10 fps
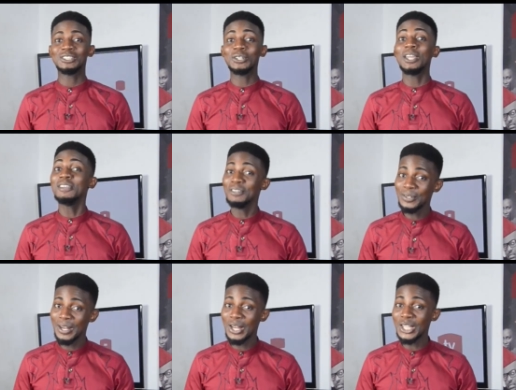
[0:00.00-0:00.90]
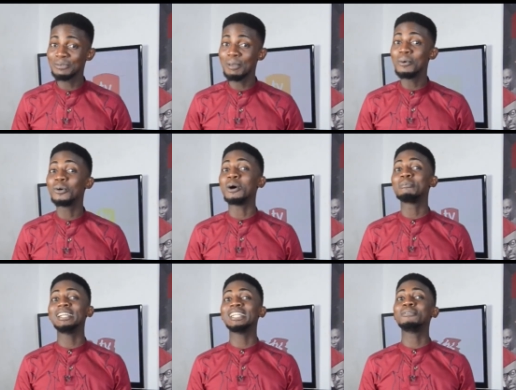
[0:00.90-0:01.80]
So even though a lot of people will
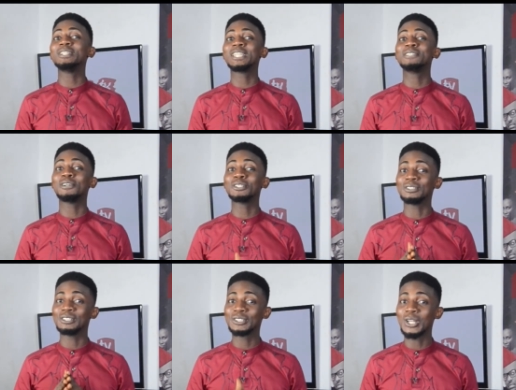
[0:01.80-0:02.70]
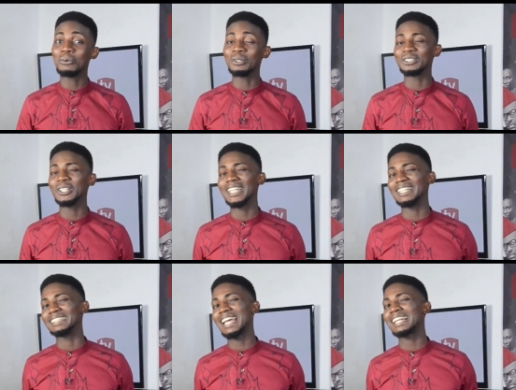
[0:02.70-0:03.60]
complain that Wizkid's verse on the song was not
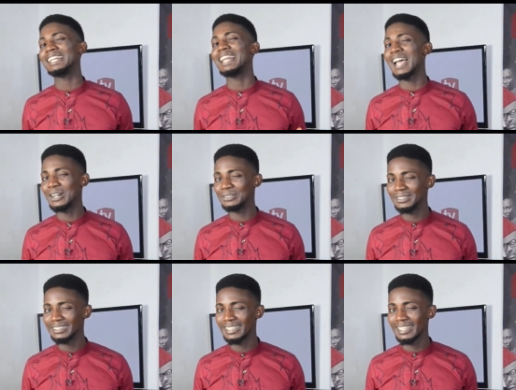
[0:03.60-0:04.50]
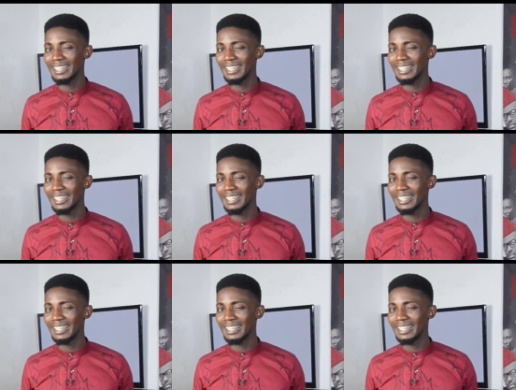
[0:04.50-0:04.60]
exactly loud,